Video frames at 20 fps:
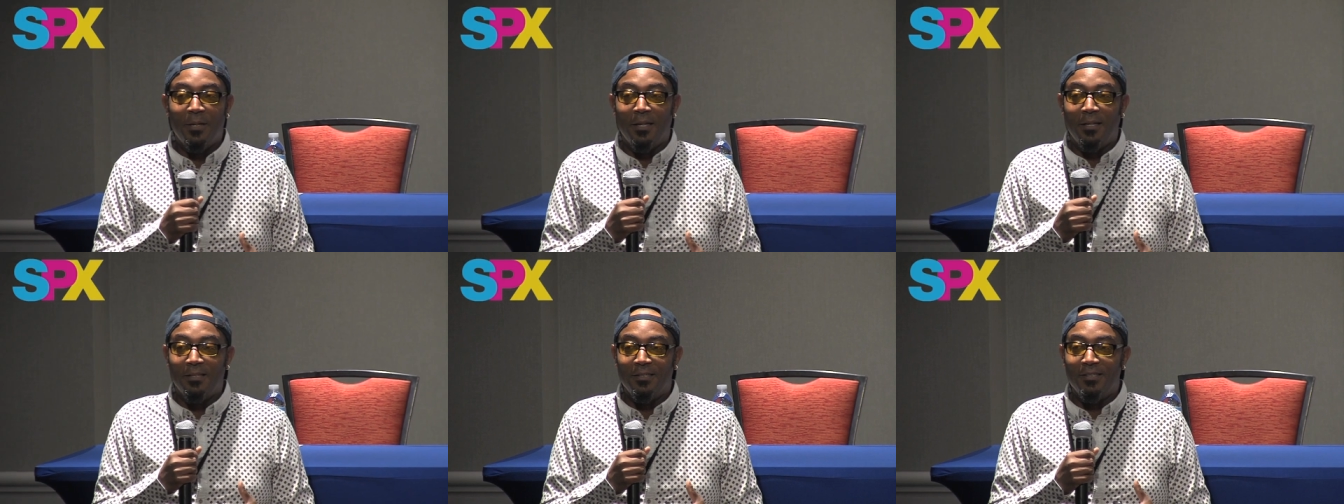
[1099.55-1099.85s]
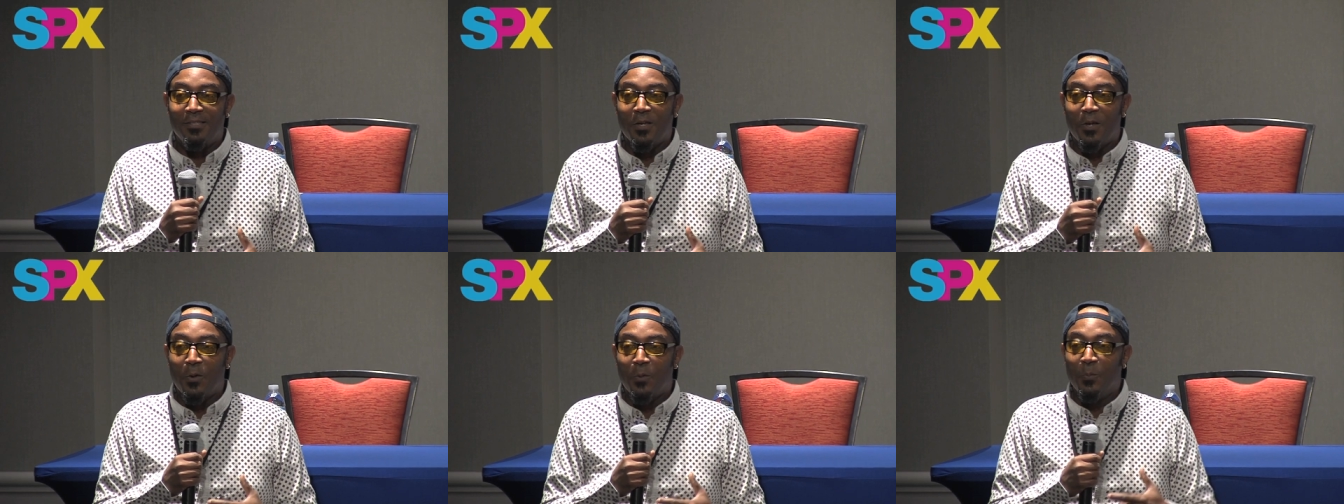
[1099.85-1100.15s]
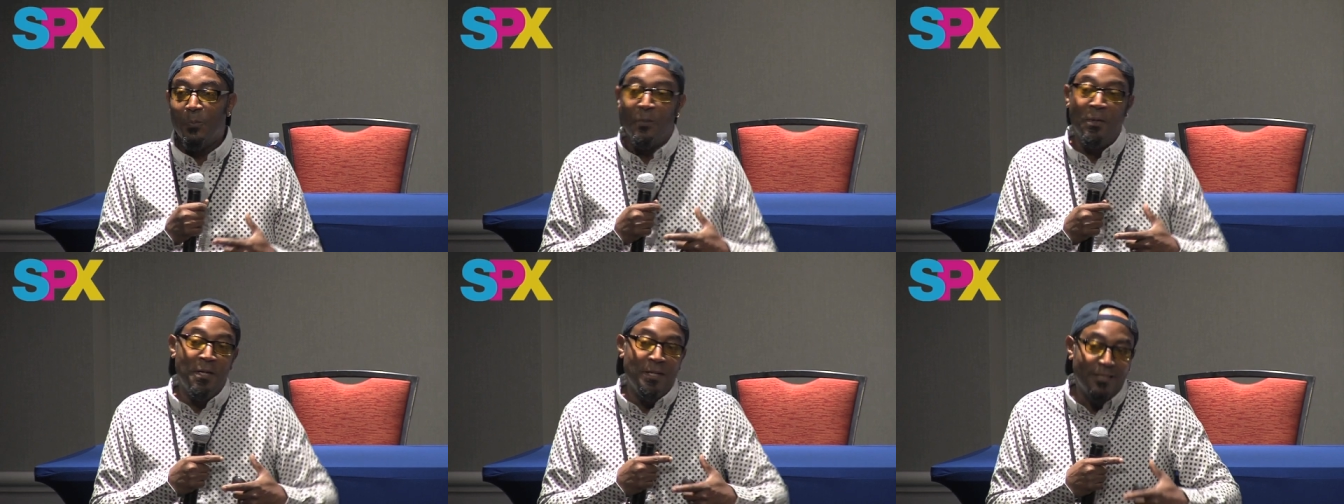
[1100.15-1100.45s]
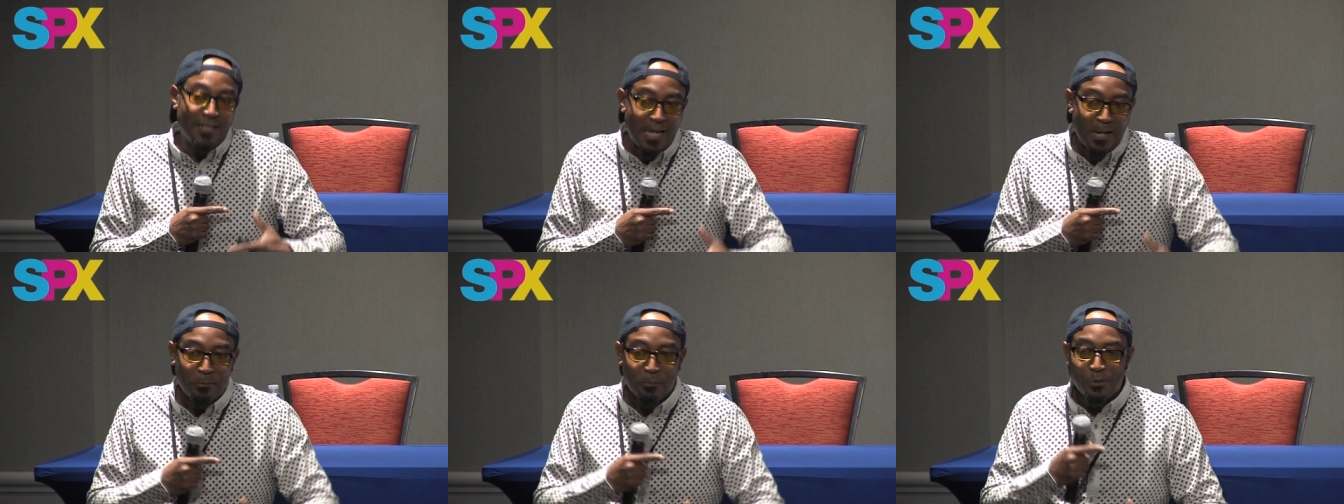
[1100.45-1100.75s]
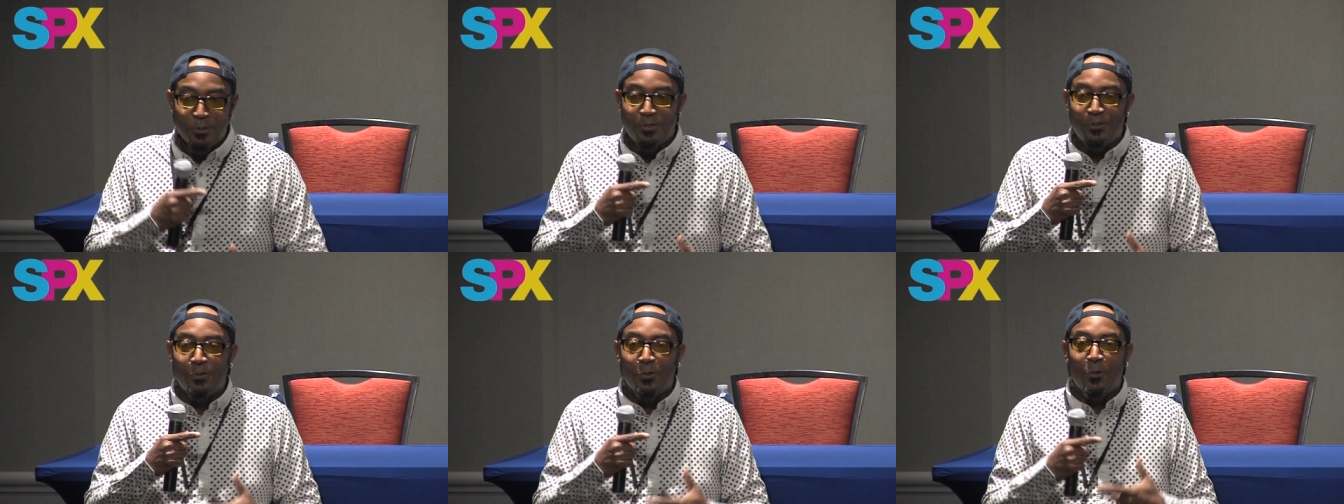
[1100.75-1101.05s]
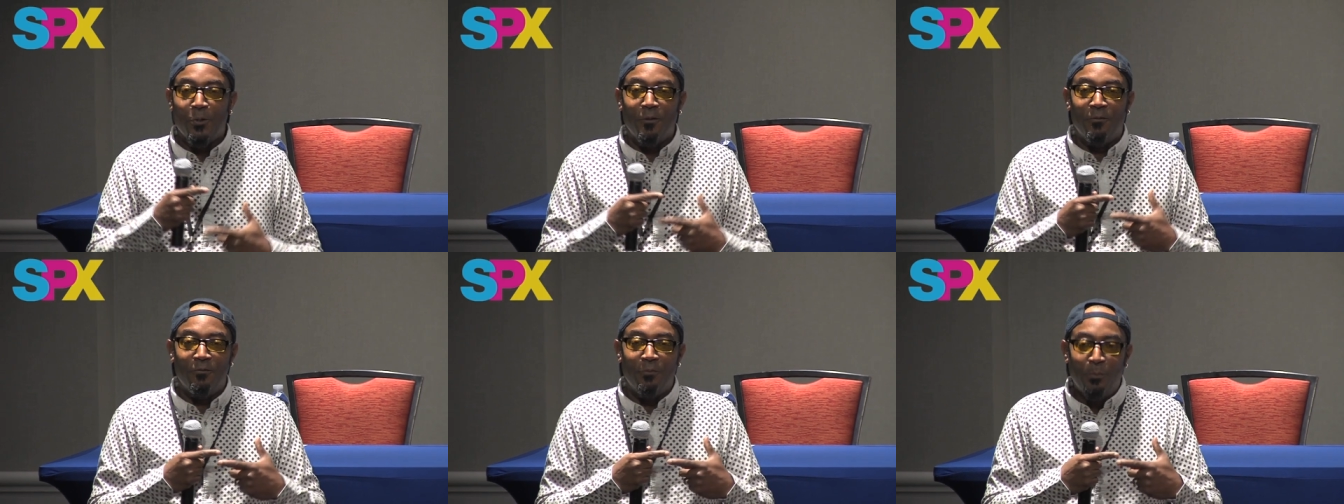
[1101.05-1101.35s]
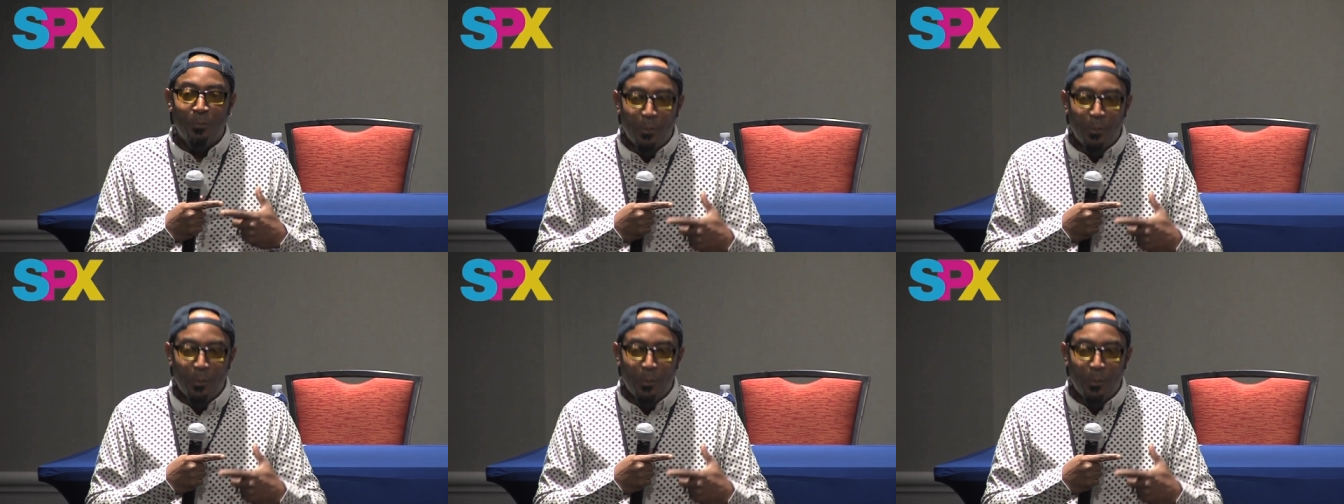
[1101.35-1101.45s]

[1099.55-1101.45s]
And so that was sort of